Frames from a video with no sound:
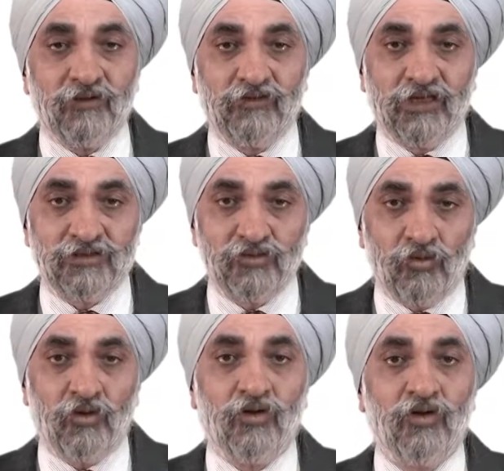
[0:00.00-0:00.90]
there is
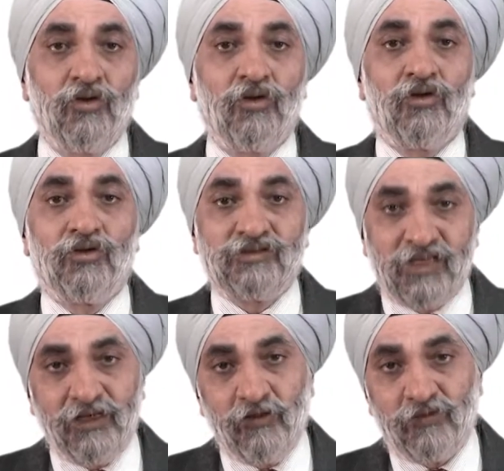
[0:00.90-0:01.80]
no
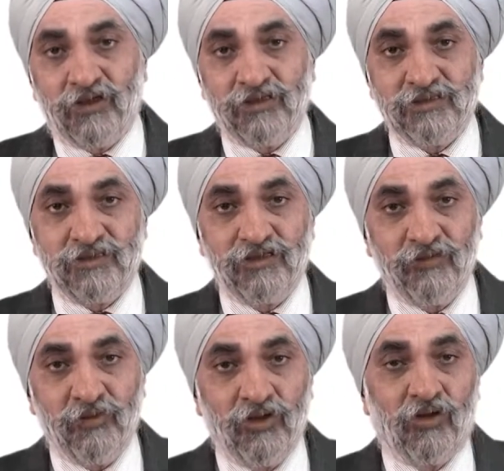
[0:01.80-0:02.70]
sign of drug resistant
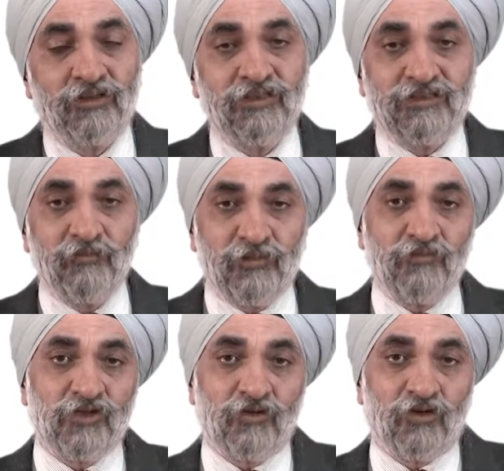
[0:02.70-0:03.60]
TB or the
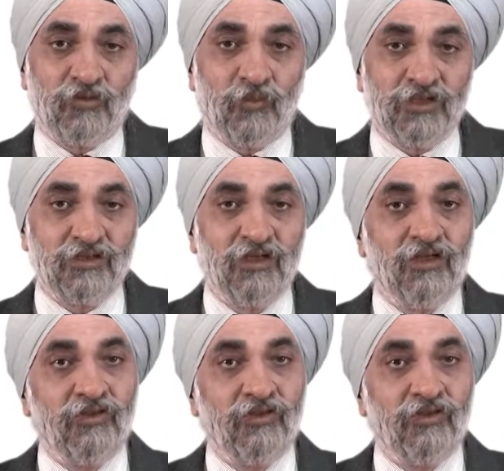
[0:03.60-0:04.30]
symptoms are not much,